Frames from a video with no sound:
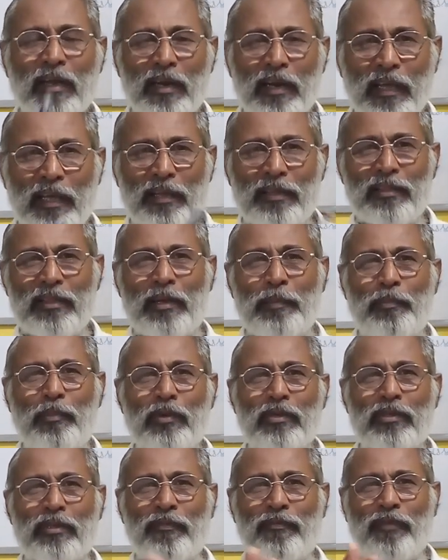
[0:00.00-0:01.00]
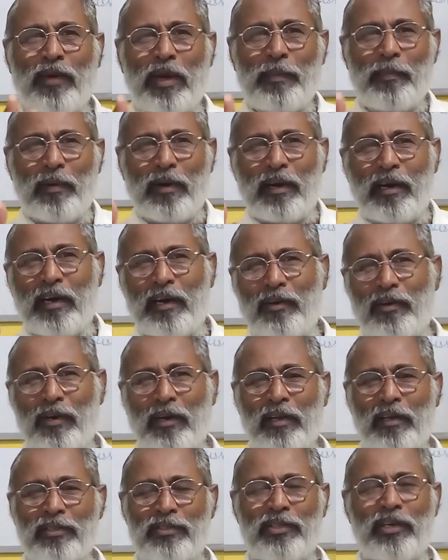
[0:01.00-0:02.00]
like they put the fiber net,
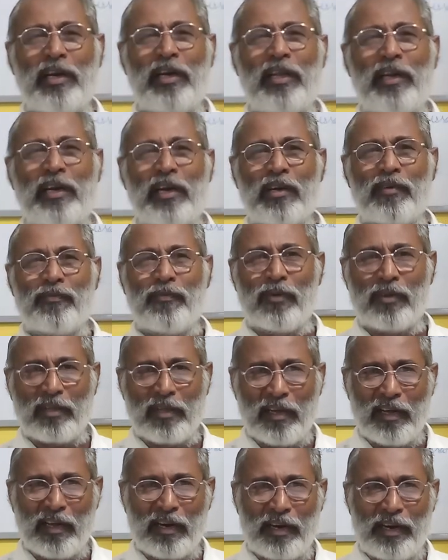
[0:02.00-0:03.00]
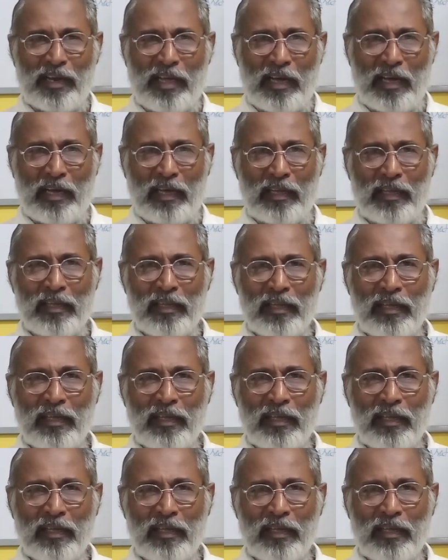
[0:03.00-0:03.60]
3D net for the hernia.